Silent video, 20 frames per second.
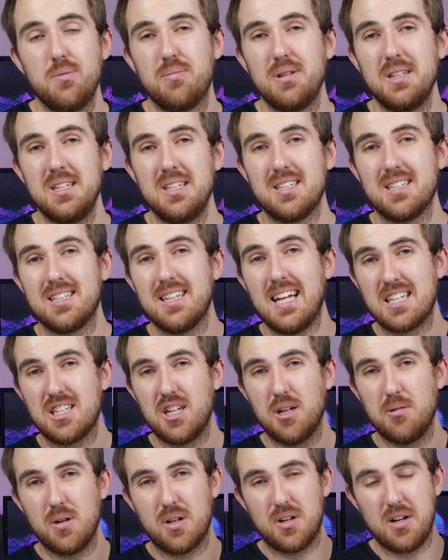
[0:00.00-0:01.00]
please like,
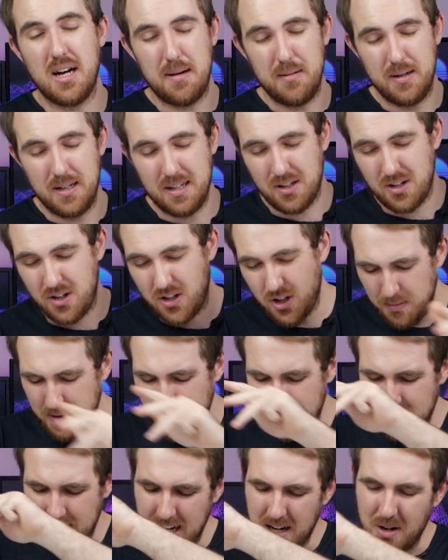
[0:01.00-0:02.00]
share,
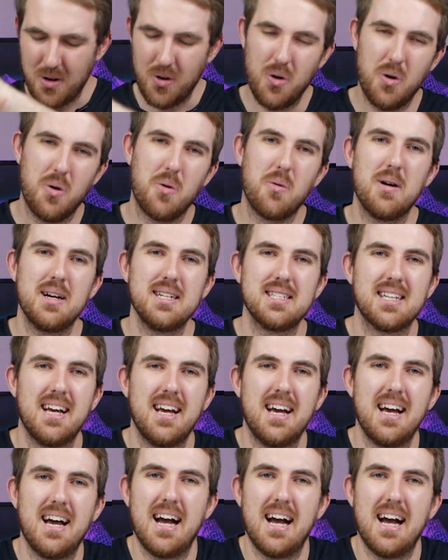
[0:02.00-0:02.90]
comment like always.